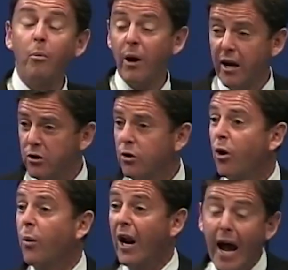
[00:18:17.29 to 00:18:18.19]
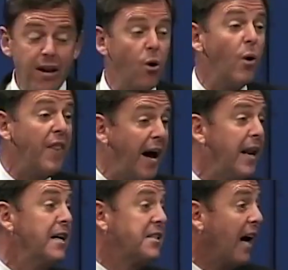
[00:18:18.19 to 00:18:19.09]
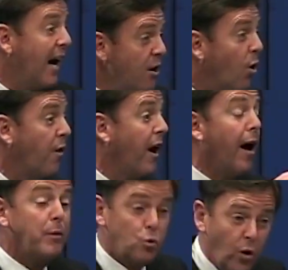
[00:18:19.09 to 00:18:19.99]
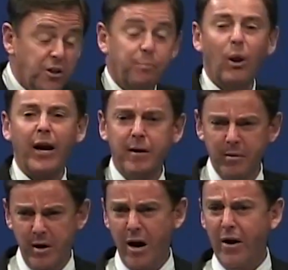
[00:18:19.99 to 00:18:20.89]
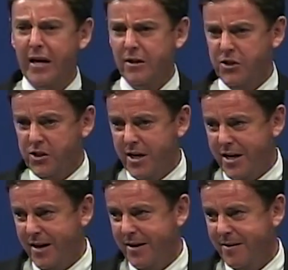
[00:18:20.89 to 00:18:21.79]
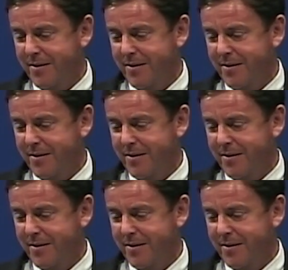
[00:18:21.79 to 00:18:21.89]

but I do know what I know, and that is, I know that I was once blind, but now I can see.